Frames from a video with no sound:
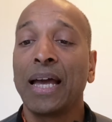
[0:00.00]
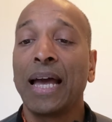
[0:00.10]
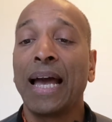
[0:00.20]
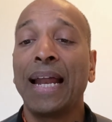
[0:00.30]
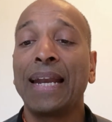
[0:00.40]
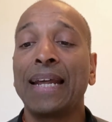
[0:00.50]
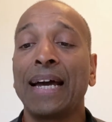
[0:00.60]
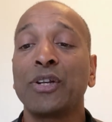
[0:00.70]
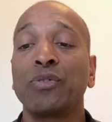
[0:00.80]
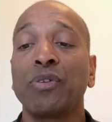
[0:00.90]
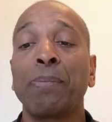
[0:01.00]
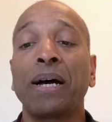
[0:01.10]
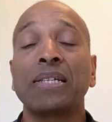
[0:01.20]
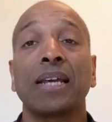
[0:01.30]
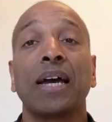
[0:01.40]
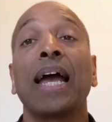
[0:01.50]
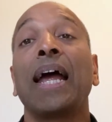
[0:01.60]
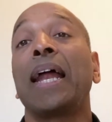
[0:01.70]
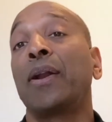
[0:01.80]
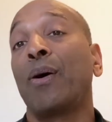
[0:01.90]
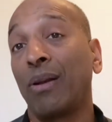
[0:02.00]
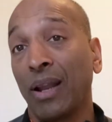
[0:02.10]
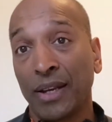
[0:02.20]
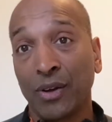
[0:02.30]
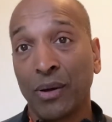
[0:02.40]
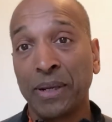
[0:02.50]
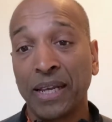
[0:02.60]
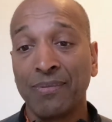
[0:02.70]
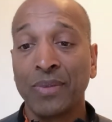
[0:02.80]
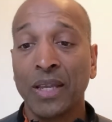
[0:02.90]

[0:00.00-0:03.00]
And I do Vipassana and online comedy.